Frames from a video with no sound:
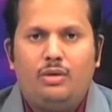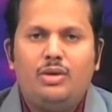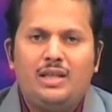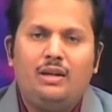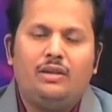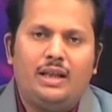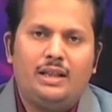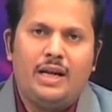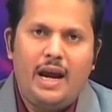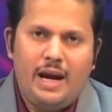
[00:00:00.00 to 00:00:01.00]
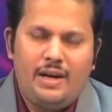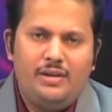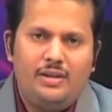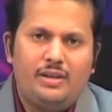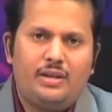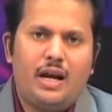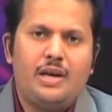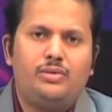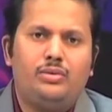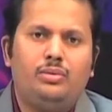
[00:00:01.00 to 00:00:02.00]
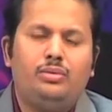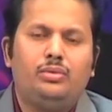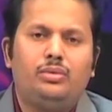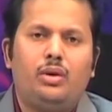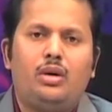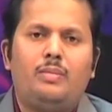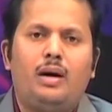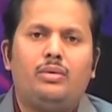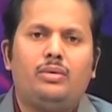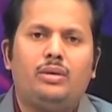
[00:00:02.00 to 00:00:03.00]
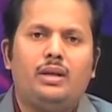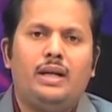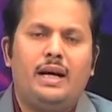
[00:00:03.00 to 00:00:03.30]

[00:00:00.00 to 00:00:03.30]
now, Husserl on the other hand tries to talk about